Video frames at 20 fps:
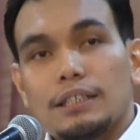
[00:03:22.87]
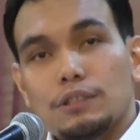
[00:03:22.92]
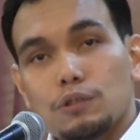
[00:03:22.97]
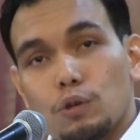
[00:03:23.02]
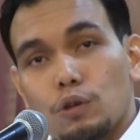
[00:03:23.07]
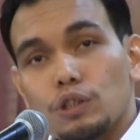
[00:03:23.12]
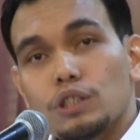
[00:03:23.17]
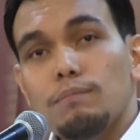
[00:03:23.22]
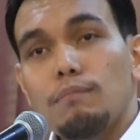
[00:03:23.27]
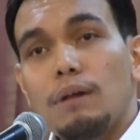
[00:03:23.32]

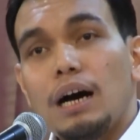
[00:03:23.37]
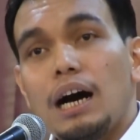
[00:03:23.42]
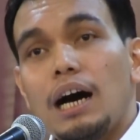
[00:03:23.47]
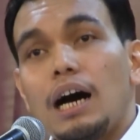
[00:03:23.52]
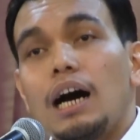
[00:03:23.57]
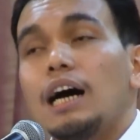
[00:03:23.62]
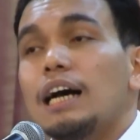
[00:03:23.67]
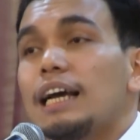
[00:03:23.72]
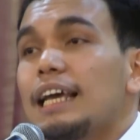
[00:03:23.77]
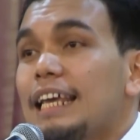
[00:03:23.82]

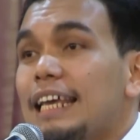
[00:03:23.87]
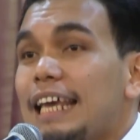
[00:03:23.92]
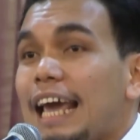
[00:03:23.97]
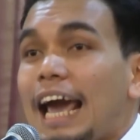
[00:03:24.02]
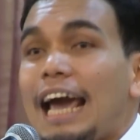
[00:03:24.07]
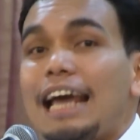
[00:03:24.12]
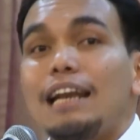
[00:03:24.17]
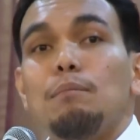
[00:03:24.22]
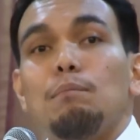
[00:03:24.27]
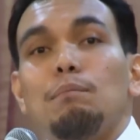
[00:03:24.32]
SOSMA
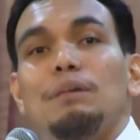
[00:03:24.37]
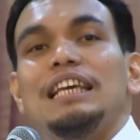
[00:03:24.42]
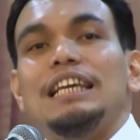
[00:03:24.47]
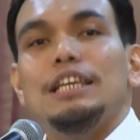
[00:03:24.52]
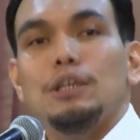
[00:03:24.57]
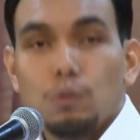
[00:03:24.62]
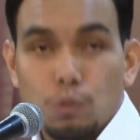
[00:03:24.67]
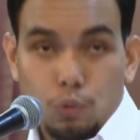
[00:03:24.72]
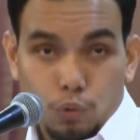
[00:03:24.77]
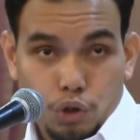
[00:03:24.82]
can be
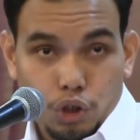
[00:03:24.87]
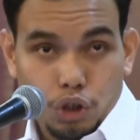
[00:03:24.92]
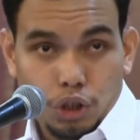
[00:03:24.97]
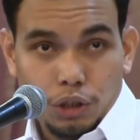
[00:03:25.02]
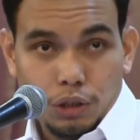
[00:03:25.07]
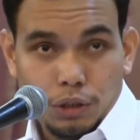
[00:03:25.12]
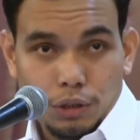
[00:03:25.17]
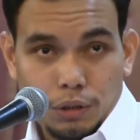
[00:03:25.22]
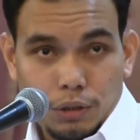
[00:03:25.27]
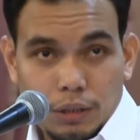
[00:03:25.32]

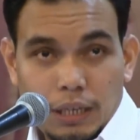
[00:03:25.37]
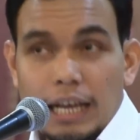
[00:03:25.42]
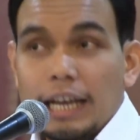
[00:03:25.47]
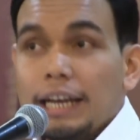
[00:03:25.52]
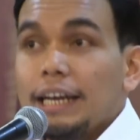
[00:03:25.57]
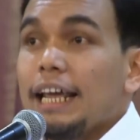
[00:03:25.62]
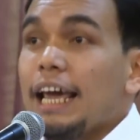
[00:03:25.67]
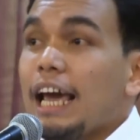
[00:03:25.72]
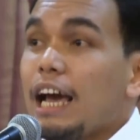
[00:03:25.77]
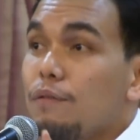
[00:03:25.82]
used.
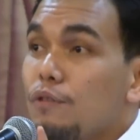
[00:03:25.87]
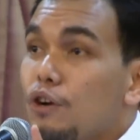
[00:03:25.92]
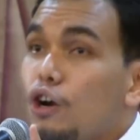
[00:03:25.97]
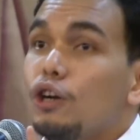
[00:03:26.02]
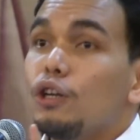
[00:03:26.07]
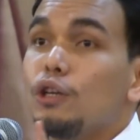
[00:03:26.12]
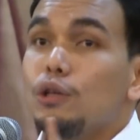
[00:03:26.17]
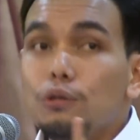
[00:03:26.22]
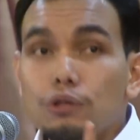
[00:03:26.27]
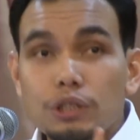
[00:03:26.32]
They have
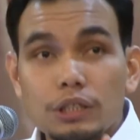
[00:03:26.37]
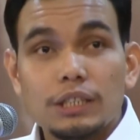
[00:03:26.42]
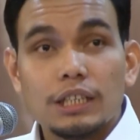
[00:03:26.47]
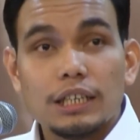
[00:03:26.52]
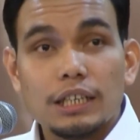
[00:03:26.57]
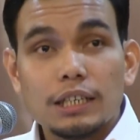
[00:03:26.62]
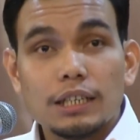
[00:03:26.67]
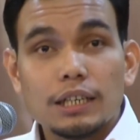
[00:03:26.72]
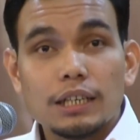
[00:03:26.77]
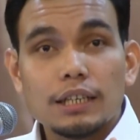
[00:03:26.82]
not used
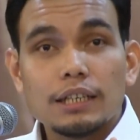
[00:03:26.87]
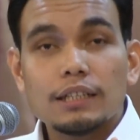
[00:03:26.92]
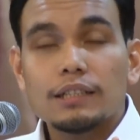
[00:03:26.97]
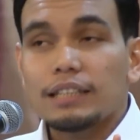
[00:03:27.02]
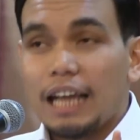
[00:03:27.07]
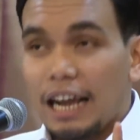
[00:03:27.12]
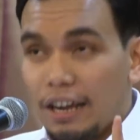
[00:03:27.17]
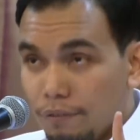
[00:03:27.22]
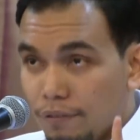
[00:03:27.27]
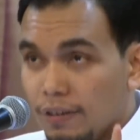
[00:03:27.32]
it,
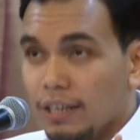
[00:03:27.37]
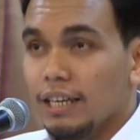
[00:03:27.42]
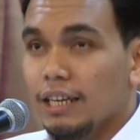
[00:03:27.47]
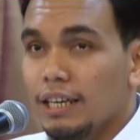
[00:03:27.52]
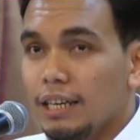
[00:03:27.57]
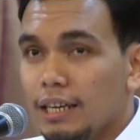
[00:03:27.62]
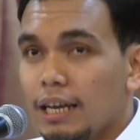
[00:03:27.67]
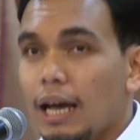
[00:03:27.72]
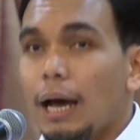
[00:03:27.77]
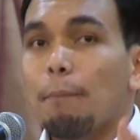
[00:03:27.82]

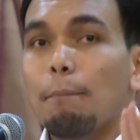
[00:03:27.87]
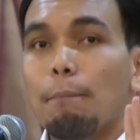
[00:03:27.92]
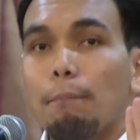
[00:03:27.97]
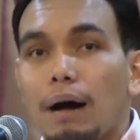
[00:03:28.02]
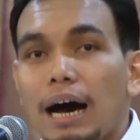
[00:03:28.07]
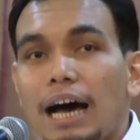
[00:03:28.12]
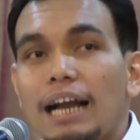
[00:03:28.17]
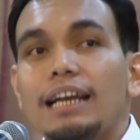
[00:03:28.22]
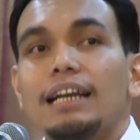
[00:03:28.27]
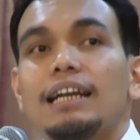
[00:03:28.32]
thankfully,
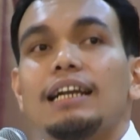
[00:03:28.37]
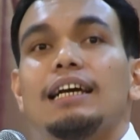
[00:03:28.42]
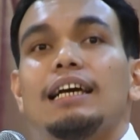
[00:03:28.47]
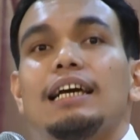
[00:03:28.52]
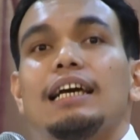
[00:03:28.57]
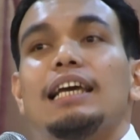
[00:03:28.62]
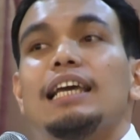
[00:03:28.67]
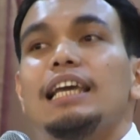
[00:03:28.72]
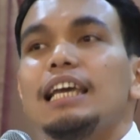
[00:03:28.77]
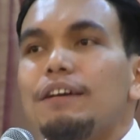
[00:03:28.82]
but
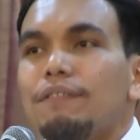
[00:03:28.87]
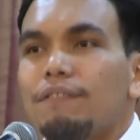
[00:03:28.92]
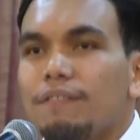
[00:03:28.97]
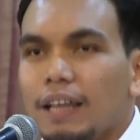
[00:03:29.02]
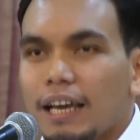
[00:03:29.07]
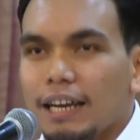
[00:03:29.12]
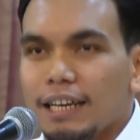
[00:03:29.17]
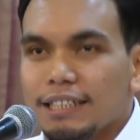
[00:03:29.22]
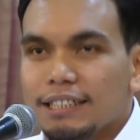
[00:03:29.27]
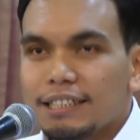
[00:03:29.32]
if
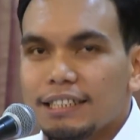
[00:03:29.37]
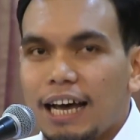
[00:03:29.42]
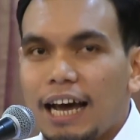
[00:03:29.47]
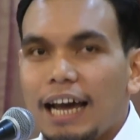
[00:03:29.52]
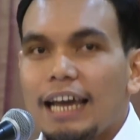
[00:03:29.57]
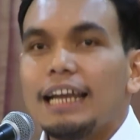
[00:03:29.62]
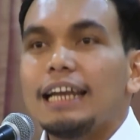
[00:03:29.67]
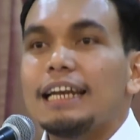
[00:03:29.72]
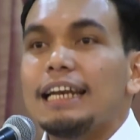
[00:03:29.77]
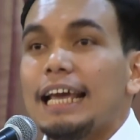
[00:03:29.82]
they
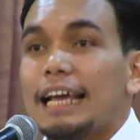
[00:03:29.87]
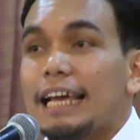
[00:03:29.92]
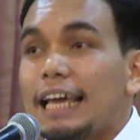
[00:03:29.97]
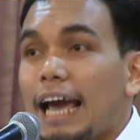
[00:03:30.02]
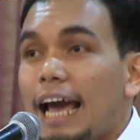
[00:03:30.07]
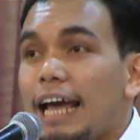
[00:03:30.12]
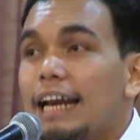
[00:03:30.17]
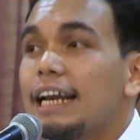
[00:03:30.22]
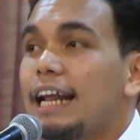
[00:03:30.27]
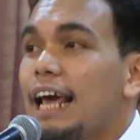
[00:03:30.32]
decide they
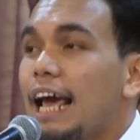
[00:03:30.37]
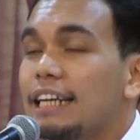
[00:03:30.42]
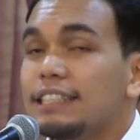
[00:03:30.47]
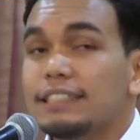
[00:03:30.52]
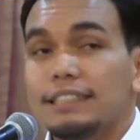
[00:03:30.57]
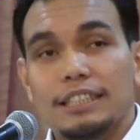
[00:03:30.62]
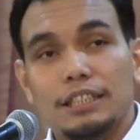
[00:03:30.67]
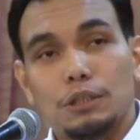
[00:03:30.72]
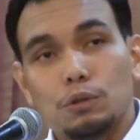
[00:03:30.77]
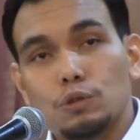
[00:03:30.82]
can
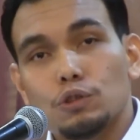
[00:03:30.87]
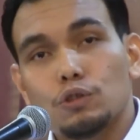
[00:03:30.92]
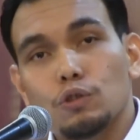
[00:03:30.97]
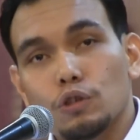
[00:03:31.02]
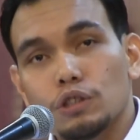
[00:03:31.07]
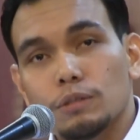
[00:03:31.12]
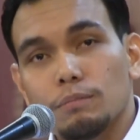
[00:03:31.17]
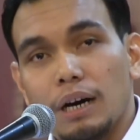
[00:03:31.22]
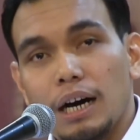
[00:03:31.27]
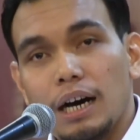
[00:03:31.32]
actually use
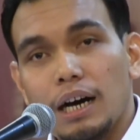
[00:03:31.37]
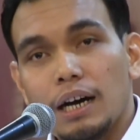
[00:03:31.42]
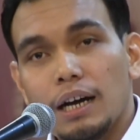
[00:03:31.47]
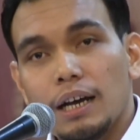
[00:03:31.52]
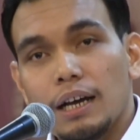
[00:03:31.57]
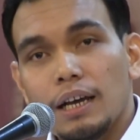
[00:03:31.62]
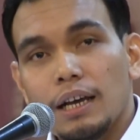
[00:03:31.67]
SOSMA.